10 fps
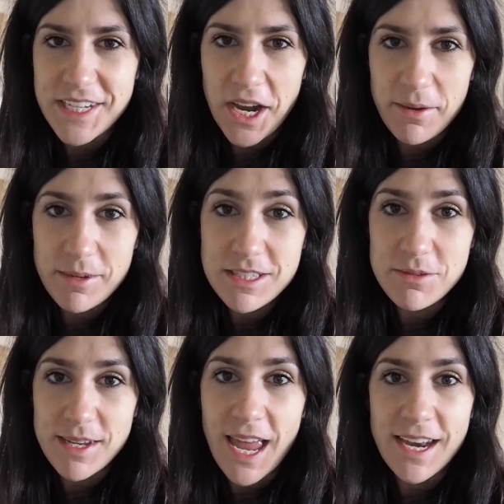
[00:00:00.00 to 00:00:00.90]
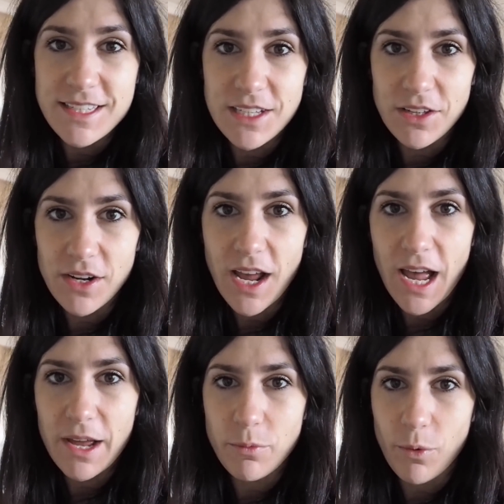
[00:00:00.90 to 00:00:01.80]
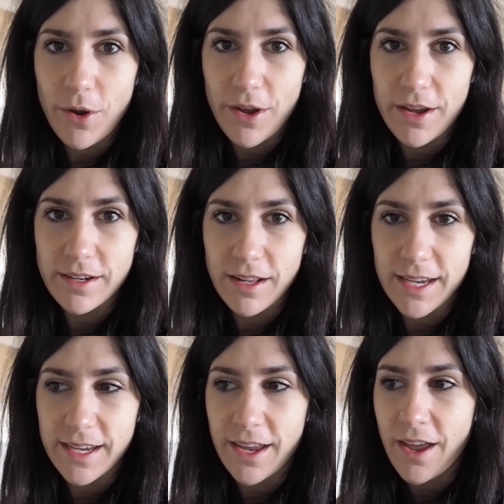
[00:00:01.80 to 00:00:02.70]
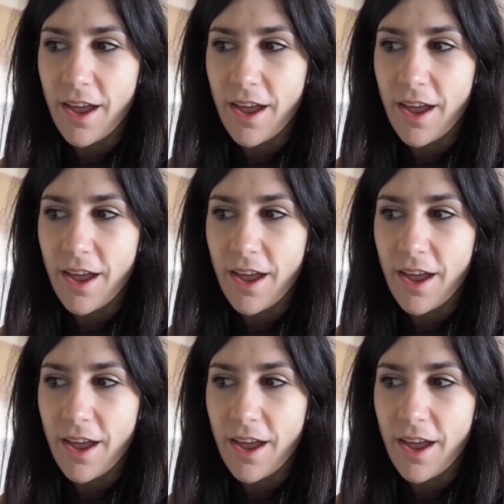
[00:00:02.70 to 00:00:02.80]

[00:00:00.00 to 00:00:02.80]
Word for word: time consuming and it's a lot of hard work. Like,